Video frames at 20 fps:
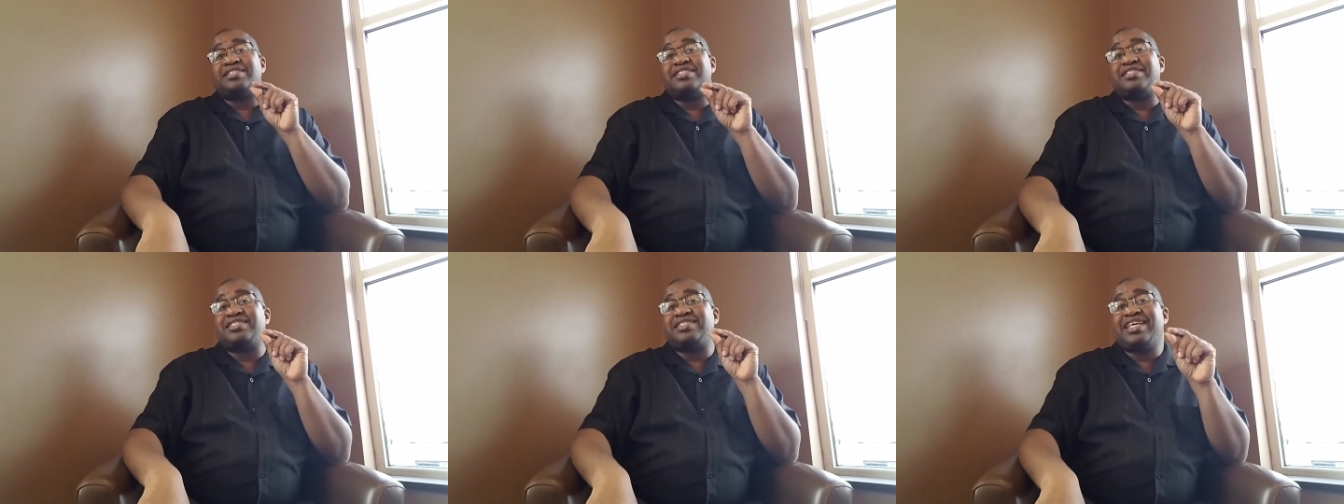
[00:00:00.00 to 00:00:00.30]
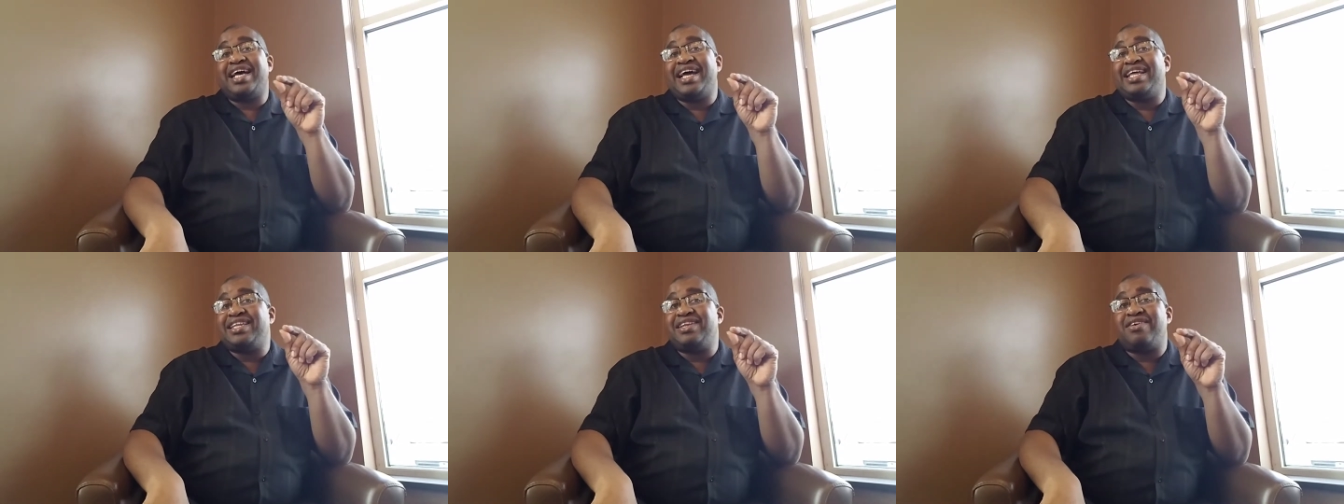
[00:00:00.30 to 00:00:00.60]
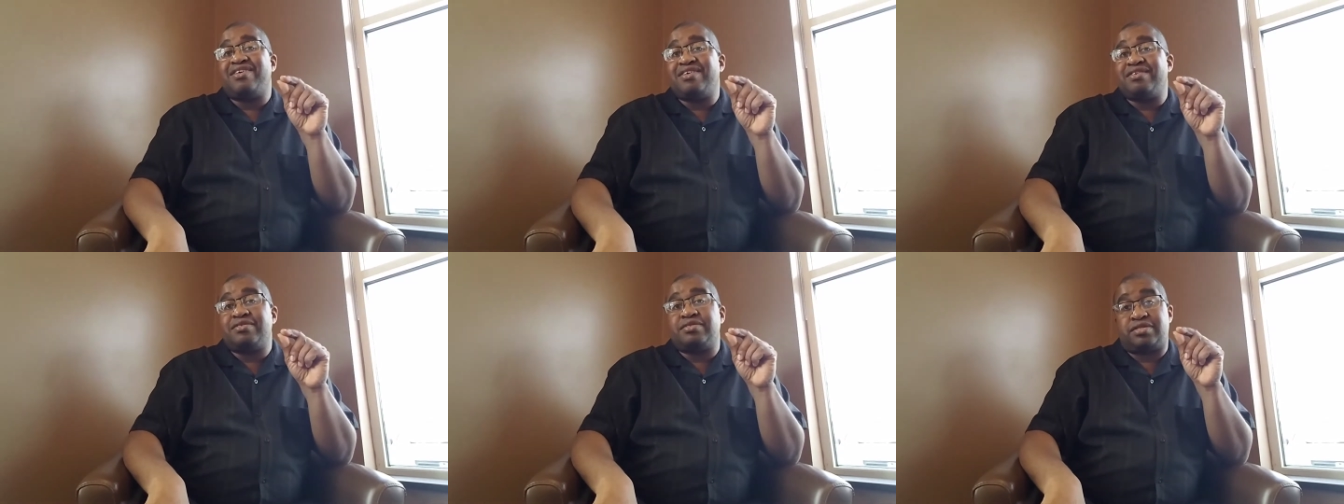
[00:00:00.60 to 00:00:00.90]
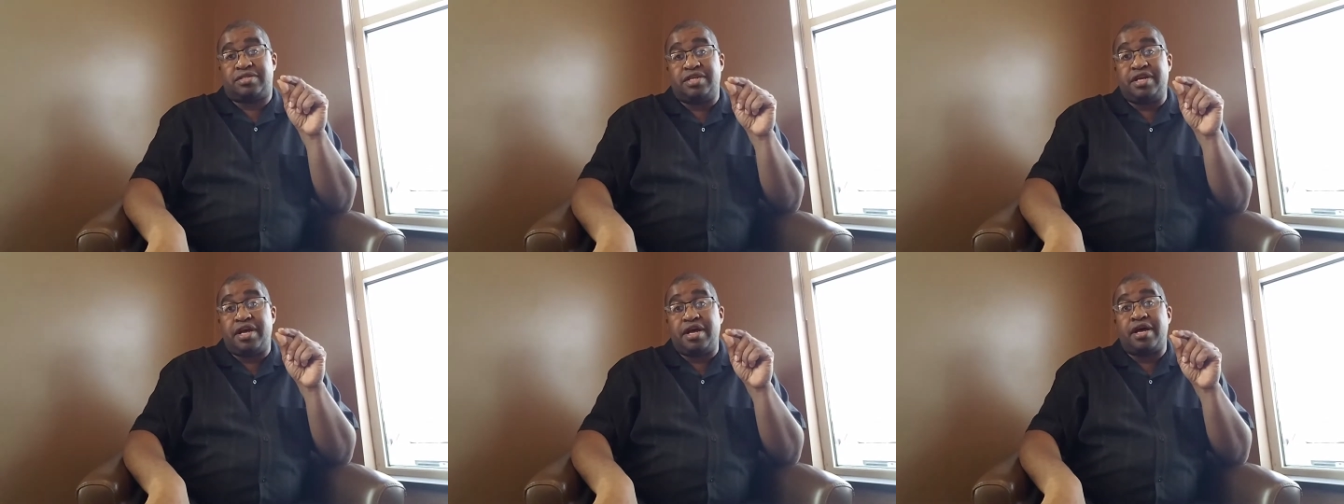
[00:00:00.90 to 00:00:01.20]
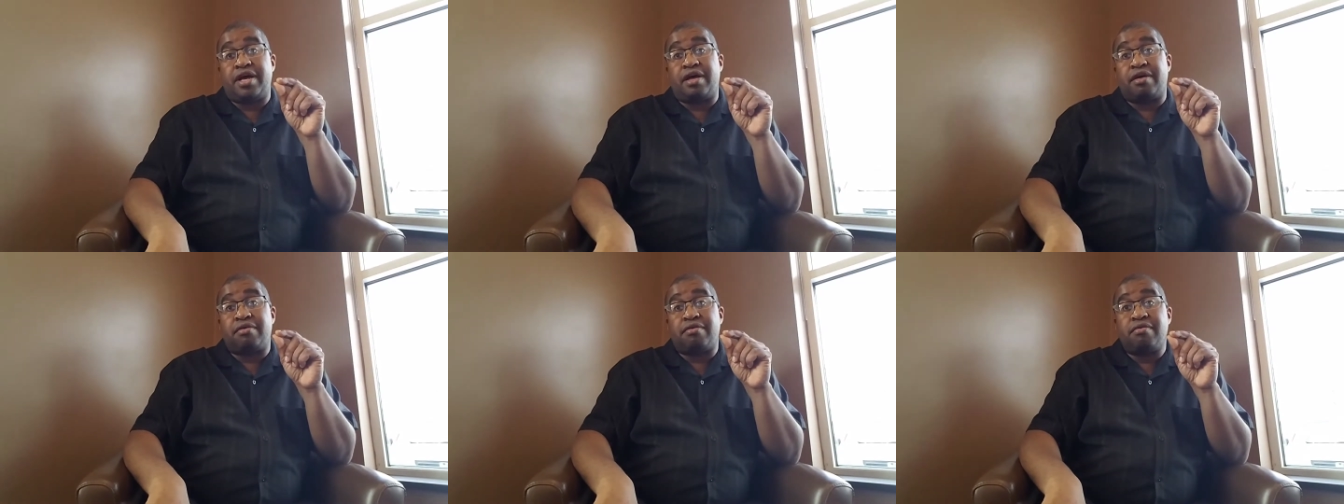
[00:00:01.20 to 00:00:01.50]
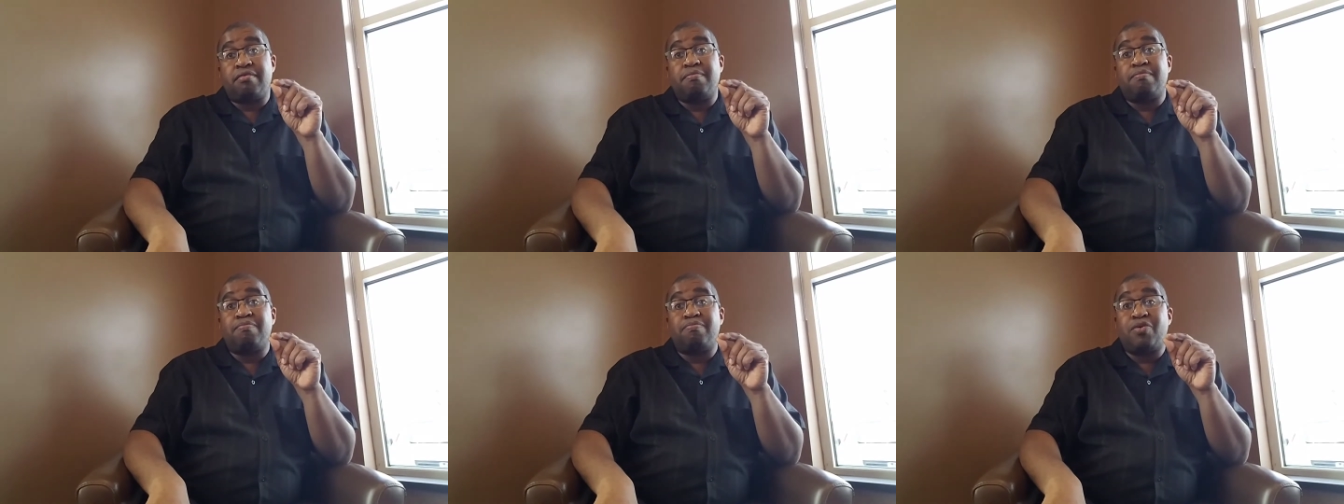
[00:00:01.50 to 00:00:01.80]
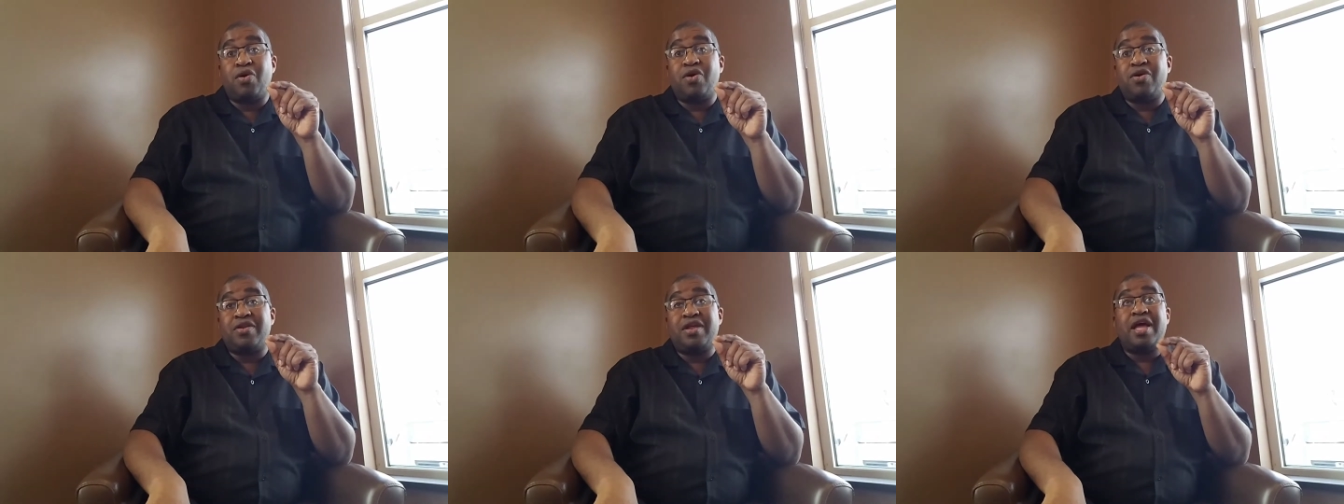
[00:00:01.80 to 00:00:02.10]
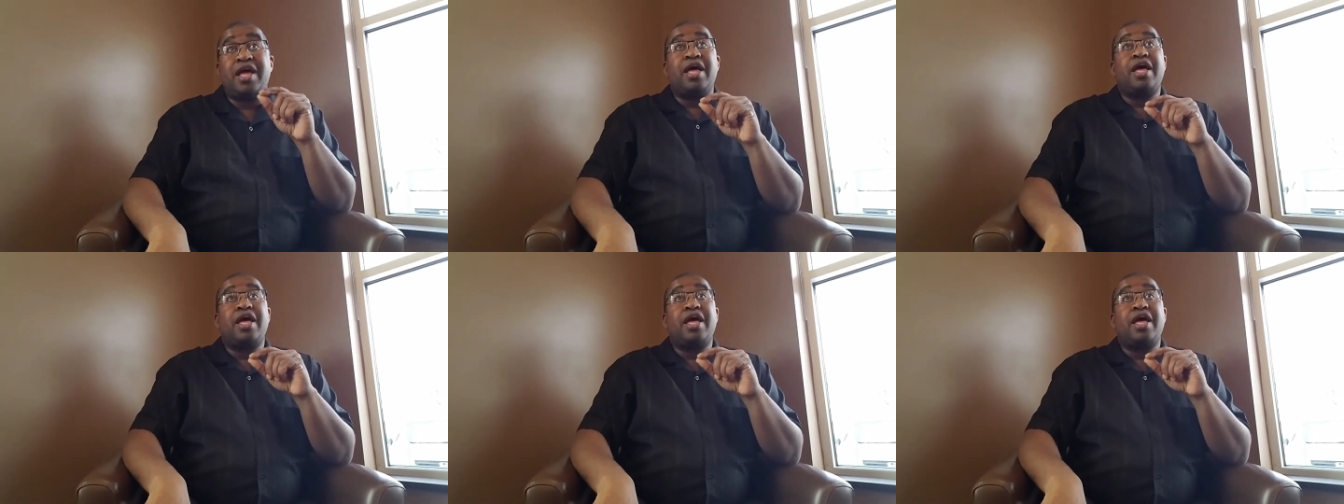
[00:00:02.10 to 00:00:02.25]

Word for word: Sanders, yeah, burn,